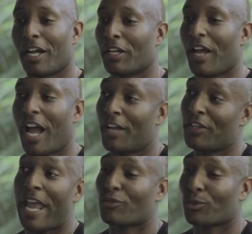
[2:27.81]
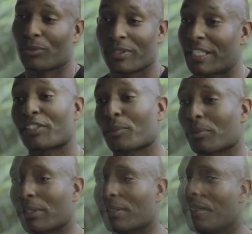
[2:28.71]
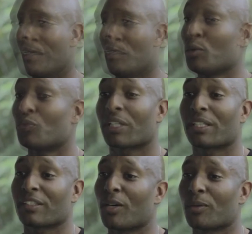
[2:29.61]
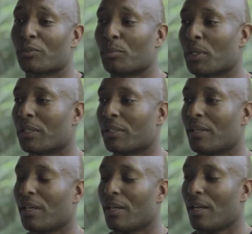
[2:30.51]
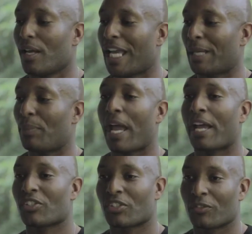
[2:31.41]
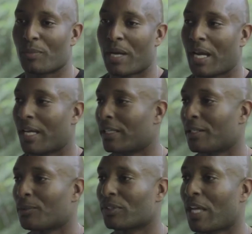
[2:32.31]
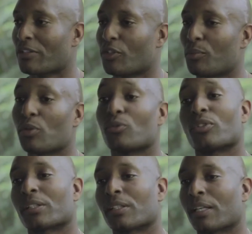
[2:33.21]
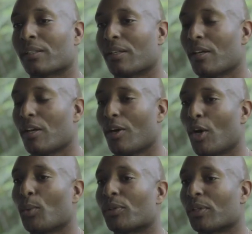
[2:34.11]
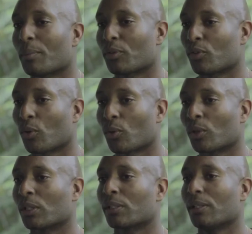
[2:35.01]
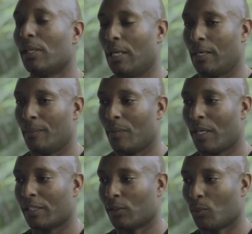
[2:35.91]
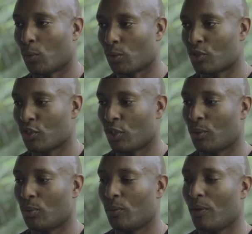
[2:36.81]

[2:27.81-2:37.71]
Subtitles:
a natural discipline. Music has always been a passion of mine, and it was actually music that opened up a door at an award show.